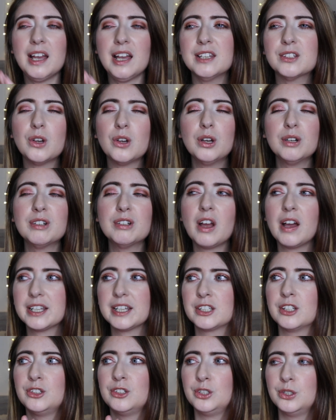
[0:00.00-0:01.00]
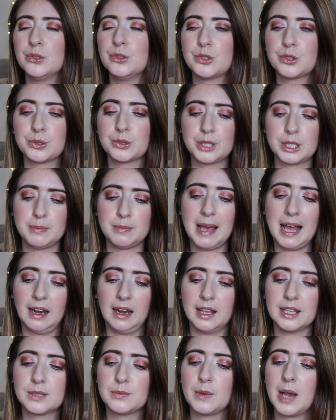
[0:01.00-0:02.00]
It's got a nice neutral
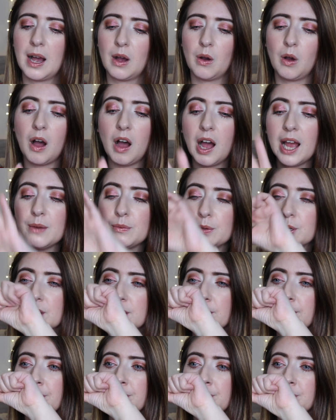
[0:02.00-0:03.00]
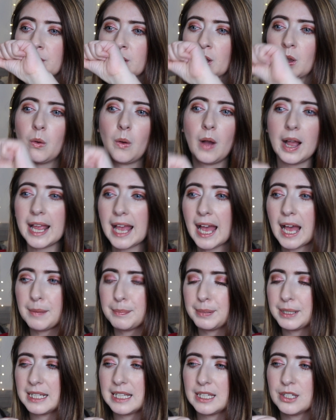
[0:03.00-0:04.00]
smell as well. I would quite
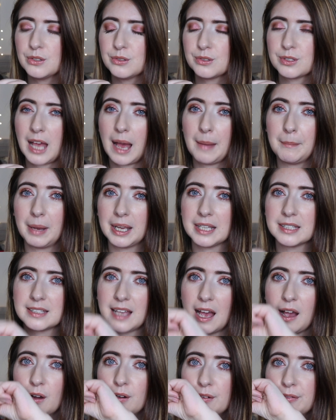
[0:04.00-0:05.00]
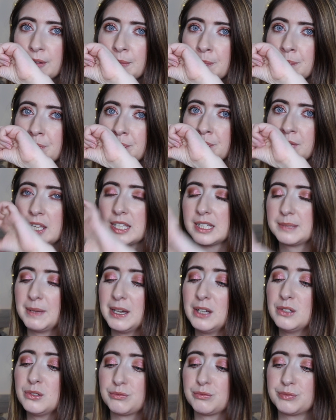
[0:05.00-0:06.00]
happily use that myself. It
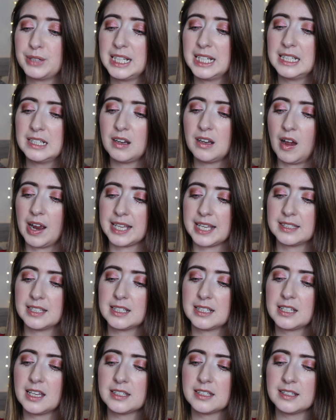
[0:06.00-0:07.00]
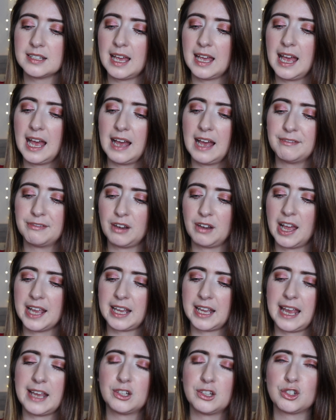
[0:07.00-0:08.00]
smells really nice. It doesn't have like
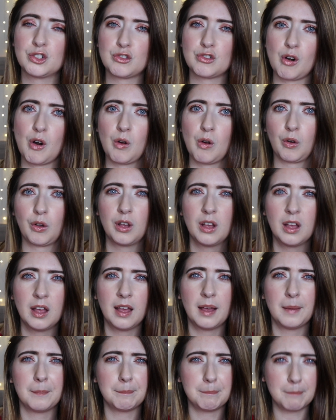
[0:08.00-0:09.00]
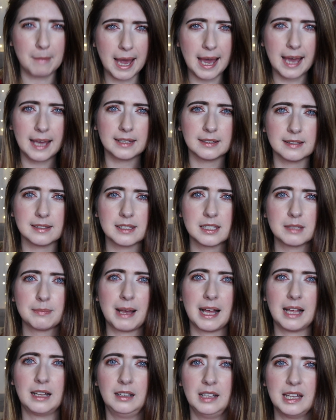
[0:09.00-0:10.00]
a strong man
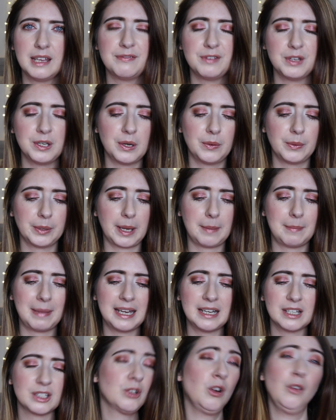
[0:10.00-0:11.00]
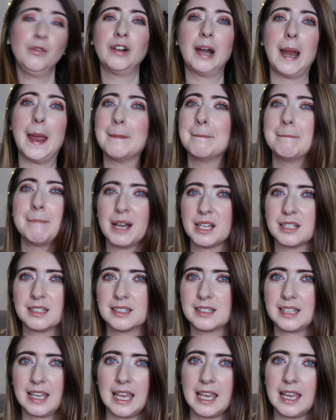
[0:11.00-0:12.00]
smell, if you know what I mean. It's not very
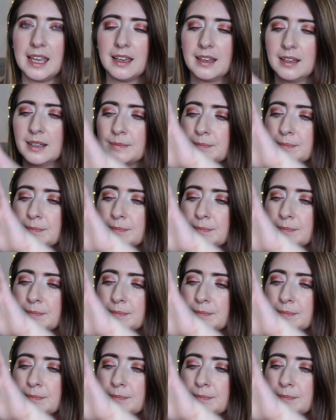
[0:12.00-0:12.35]
musky.